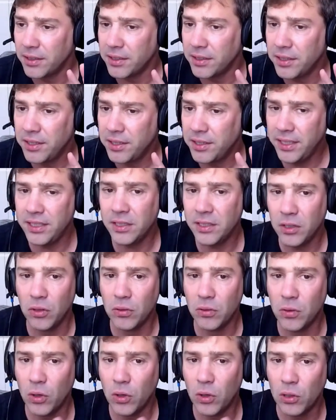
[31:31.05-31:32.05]
he
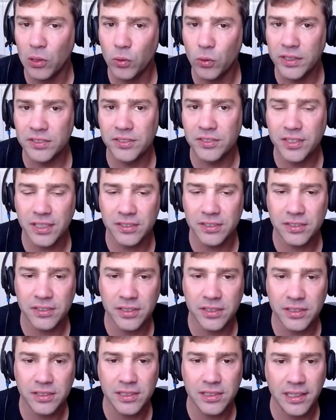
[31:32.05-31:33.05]
always
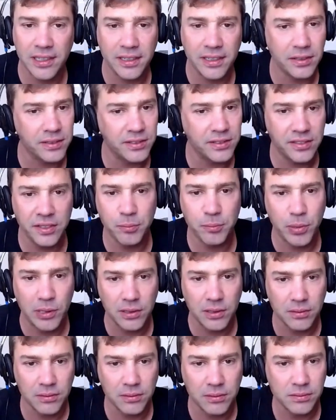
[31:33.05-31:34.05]
says it's like it's
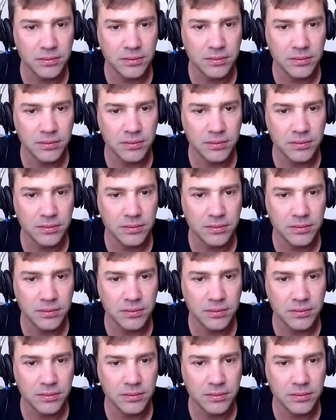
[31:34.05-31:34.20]
simple,